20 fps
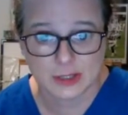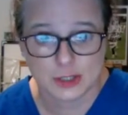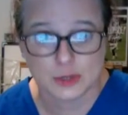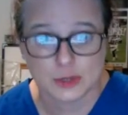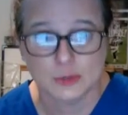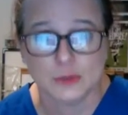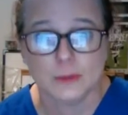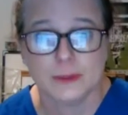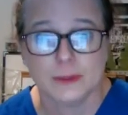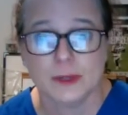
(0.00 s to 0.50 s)

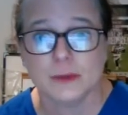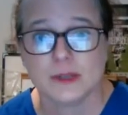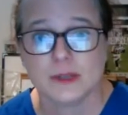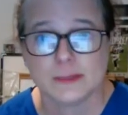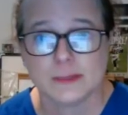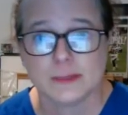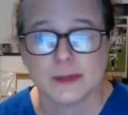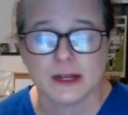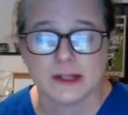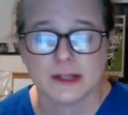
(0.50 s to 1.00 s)
You will be
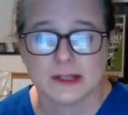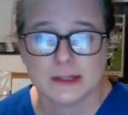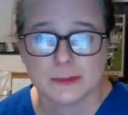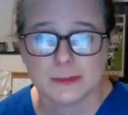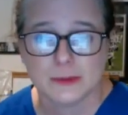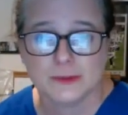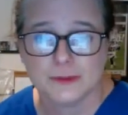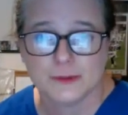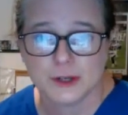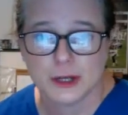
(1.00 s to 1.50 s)

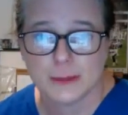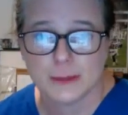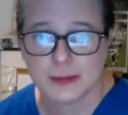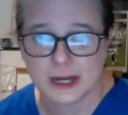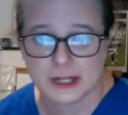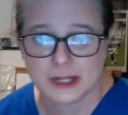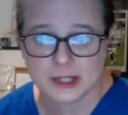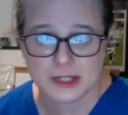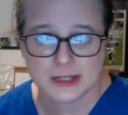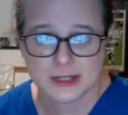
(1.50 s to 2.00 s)
responsible for your
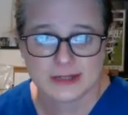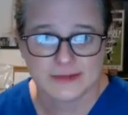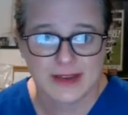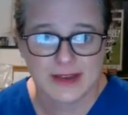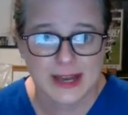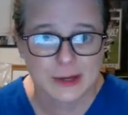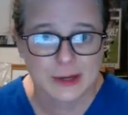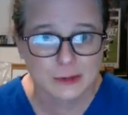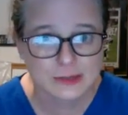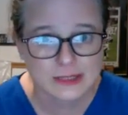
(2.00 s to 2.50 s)
patient's
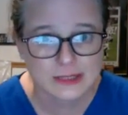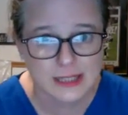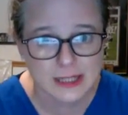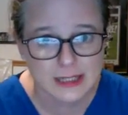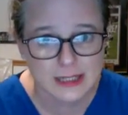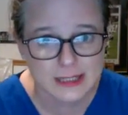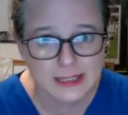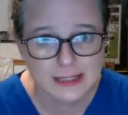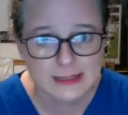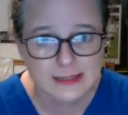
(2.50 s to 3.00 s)
vital
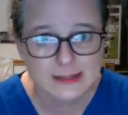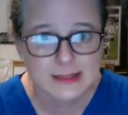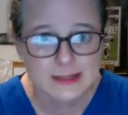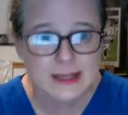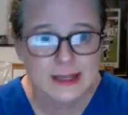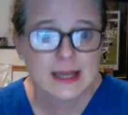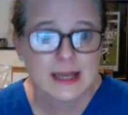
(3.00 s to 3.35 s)
signs